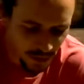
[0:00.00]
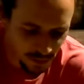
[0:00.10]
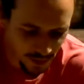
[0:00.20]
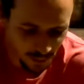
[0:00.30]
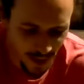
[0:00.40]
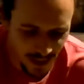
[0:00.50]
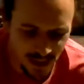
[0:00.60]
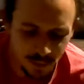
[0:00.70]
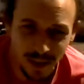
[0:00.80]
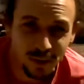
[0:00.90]
would you want to
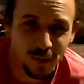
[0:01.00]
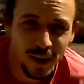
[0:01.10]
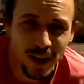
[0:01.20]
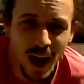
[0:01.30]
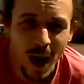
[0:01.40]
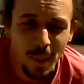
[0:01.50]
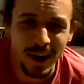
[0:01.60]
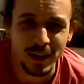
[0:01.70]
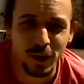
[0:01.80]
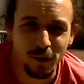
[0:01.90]
practice barefoot?
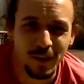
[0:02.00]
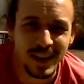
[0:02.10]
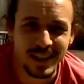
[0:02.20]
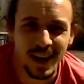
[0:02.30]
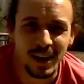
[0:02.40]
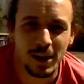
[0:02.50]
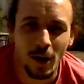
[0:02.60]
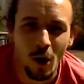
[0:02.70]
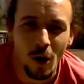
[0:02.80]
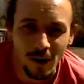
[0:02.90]
Because your feet tell you
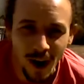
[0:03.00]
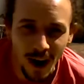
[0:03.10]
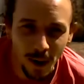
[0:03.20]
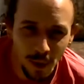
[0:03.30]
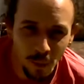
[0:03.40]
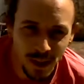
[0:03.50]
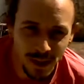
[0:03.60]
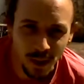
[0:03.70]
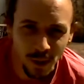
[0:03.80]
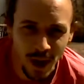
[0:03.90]
a whole lot about
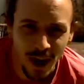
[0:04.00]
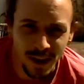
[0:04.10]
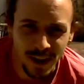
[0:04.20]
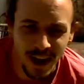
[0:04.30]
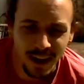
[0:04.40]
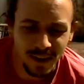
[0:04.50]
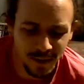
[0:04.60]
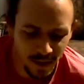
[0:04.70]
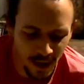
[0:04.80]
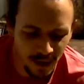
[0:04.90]
what's going on
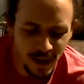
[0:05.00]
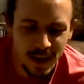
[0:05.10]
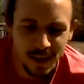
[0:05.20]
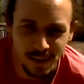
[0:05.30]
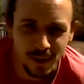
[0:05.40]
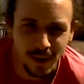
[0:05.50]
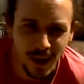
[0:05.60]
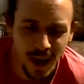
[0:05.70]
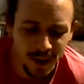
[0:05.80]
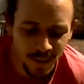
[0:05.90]
down underneath you,
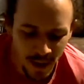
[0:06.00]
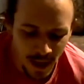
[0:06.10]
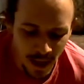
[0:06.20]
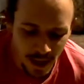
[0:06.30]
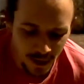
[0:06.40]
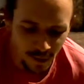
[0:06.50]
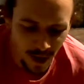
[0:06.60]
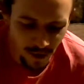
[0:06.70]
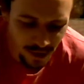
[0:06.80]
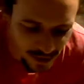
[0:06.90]
okay? So if you ever